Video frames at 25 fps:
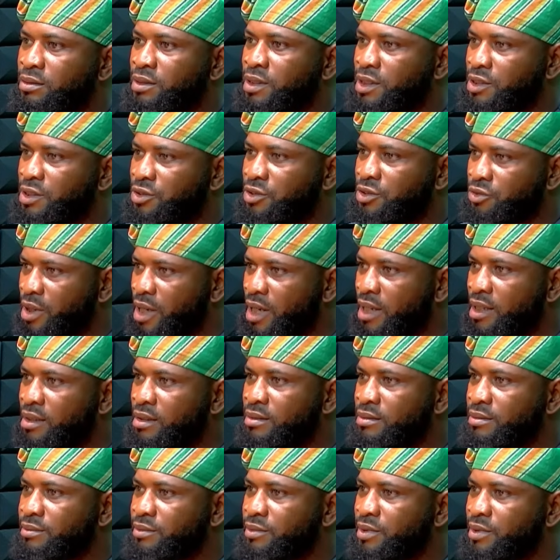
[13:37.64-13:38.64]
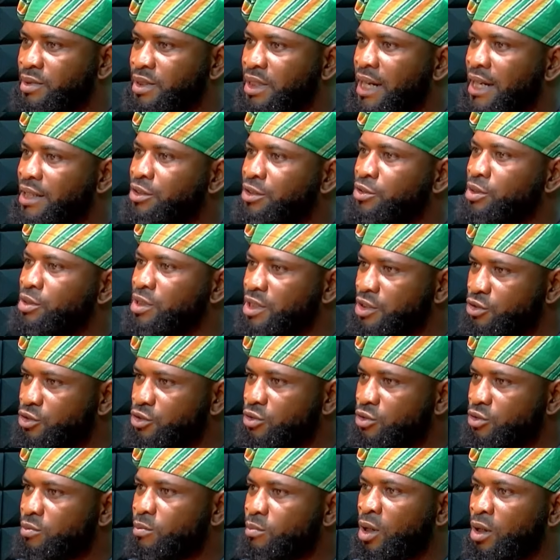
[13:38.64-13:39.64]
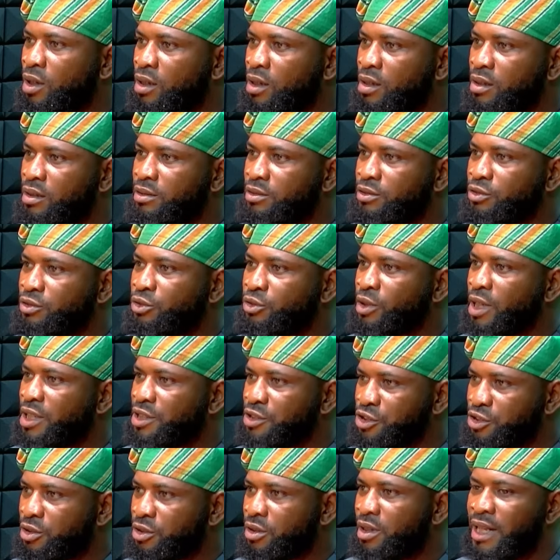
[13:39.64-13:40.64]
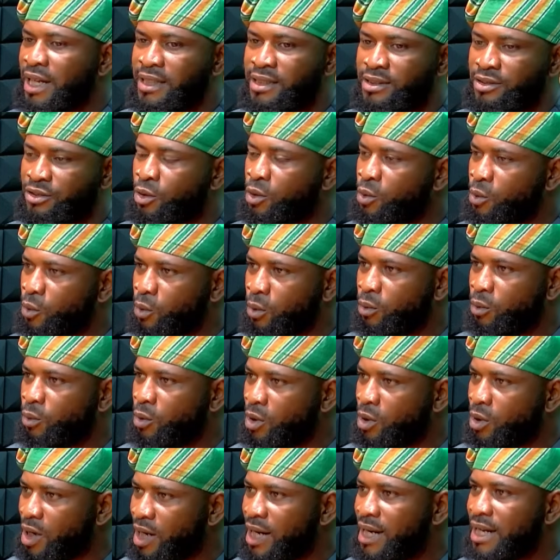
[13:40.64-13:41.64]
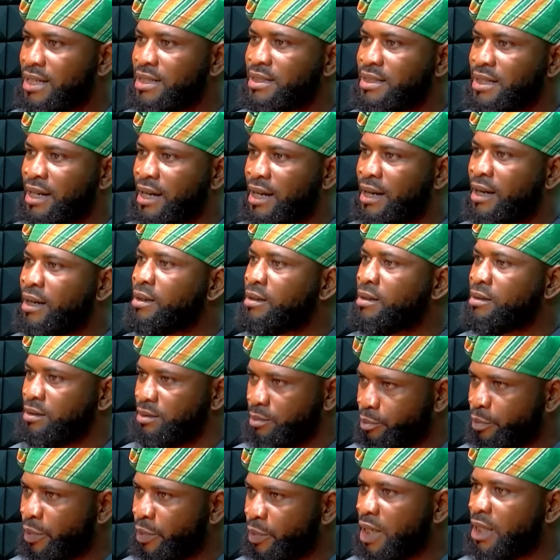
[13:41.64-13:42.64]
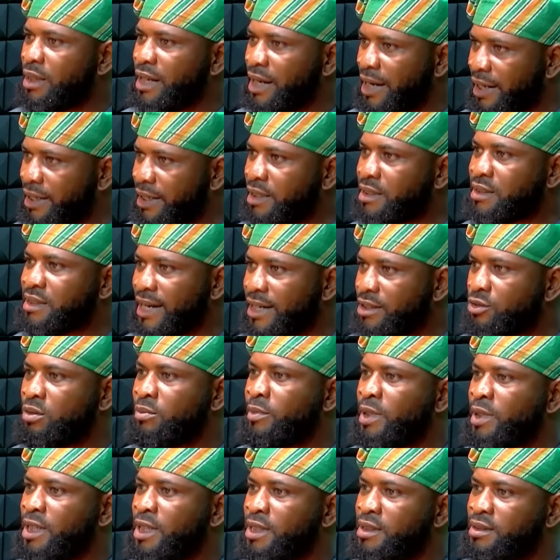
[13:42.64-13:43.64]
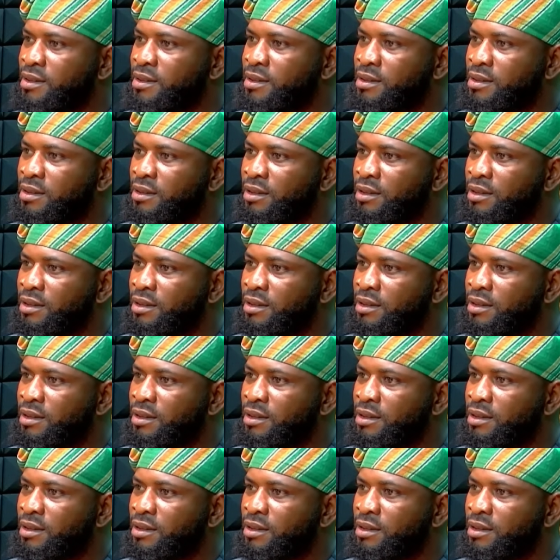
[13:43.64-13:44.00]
the drain that you need to block to ensure that your workers are paid their entitlements?